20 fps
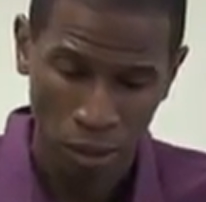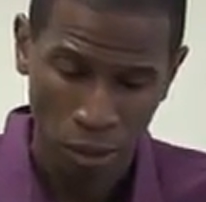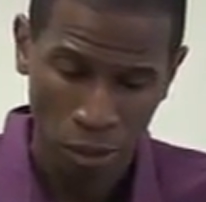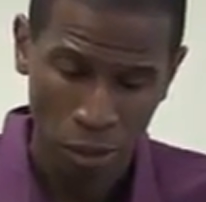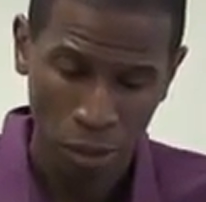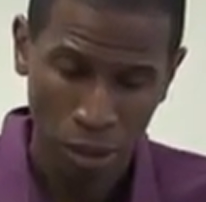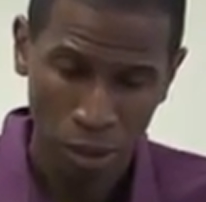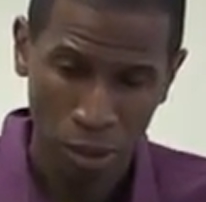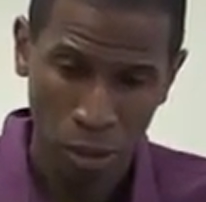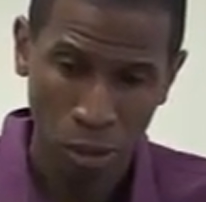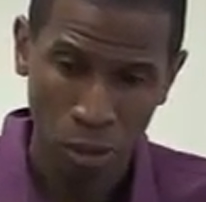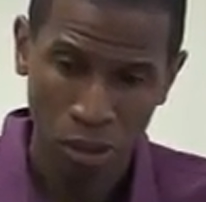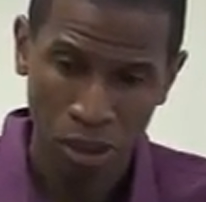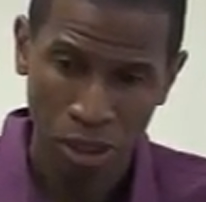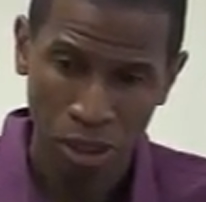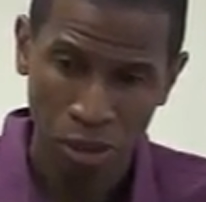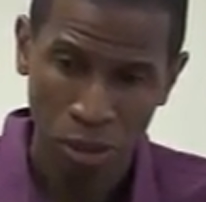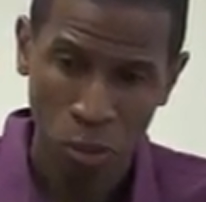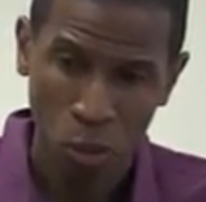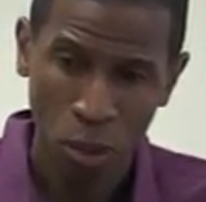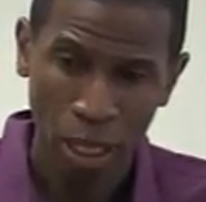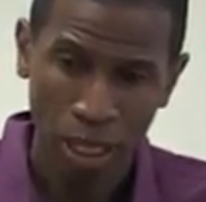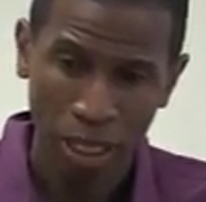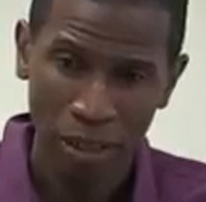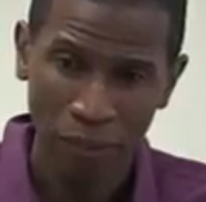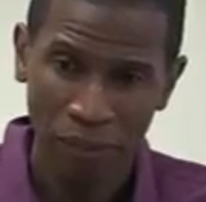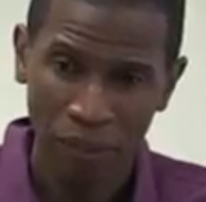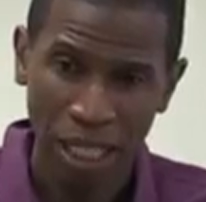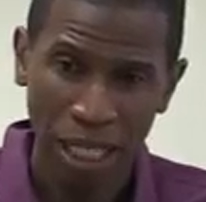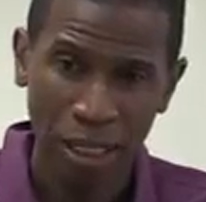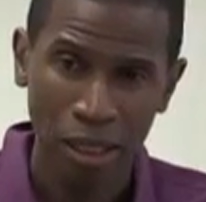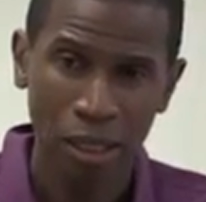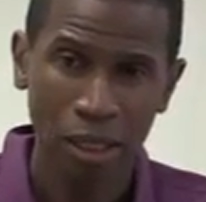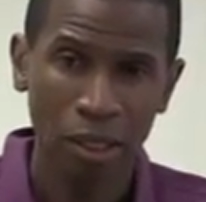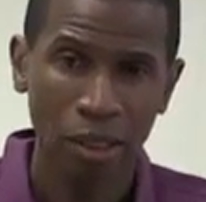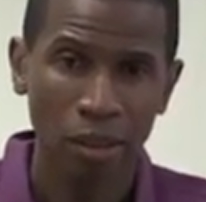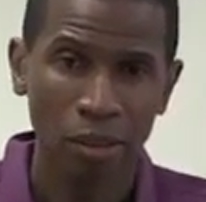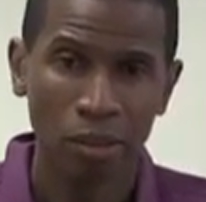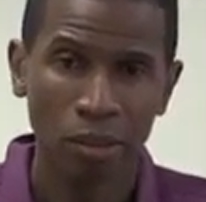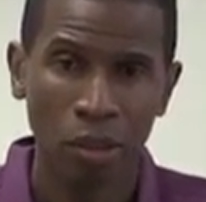Translucence, white,
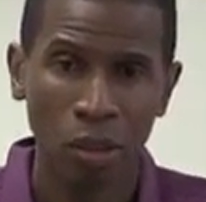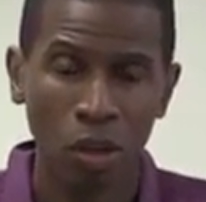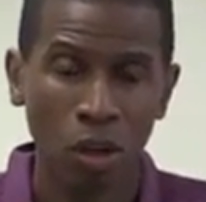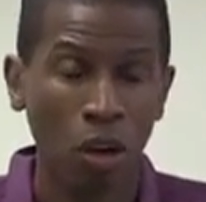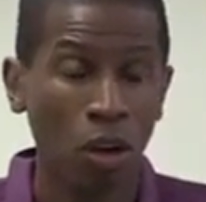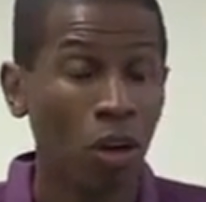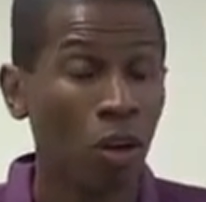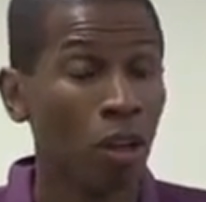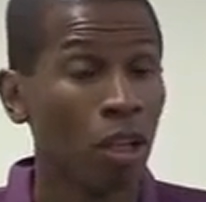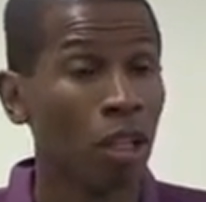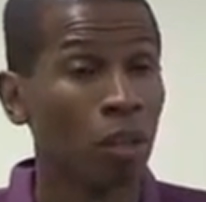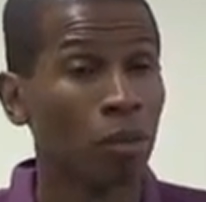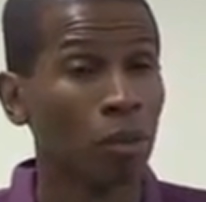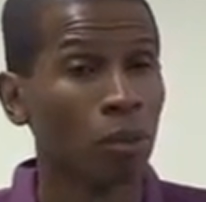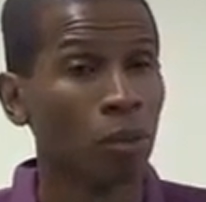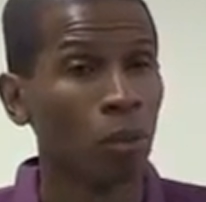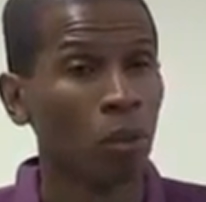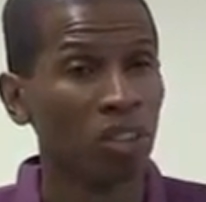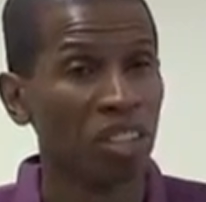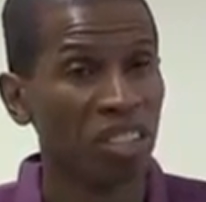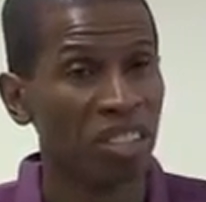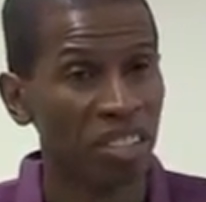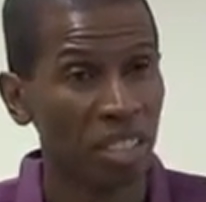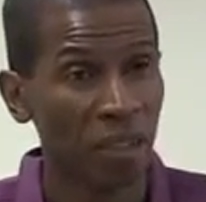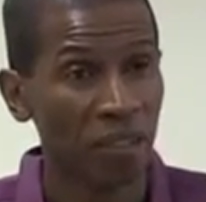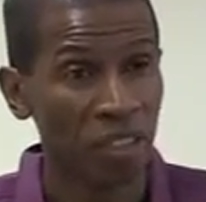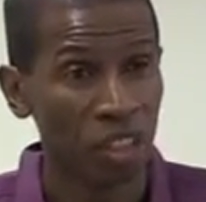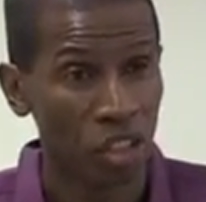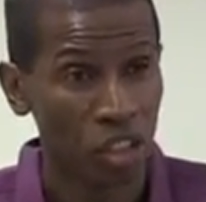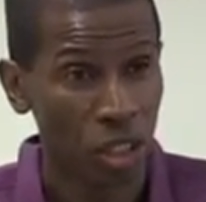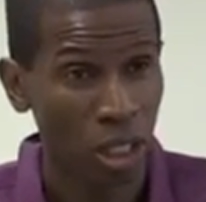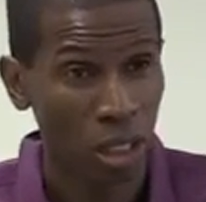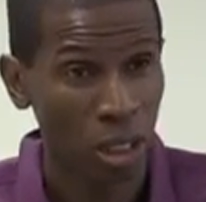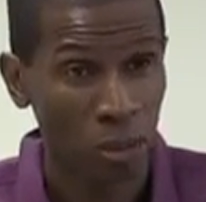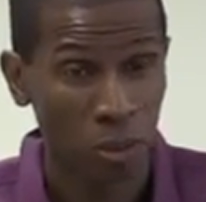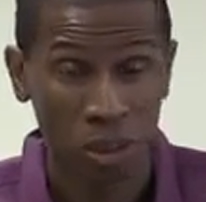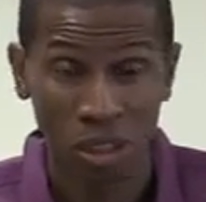violet are all helpful for the seventh chakra,